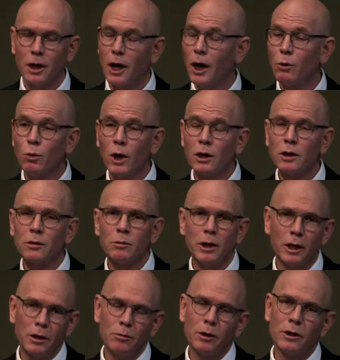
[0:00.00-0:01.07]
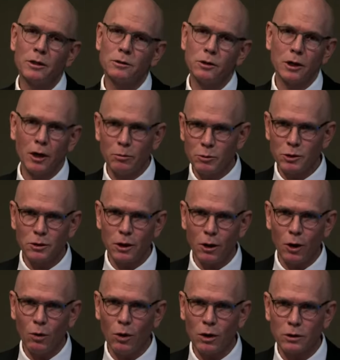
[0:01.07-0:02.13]
I welcome anybody to come to the
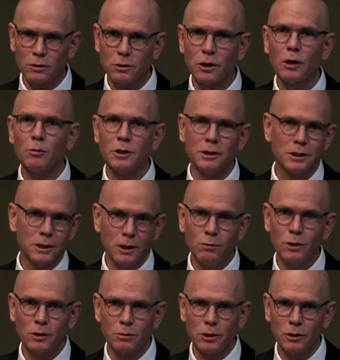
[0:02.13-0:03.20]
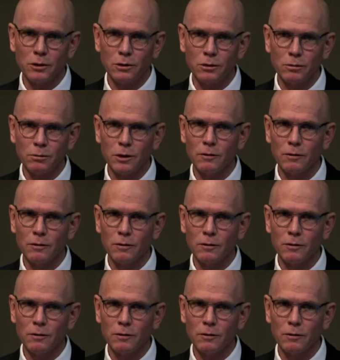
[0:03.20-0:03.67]
OR to come and see what we do.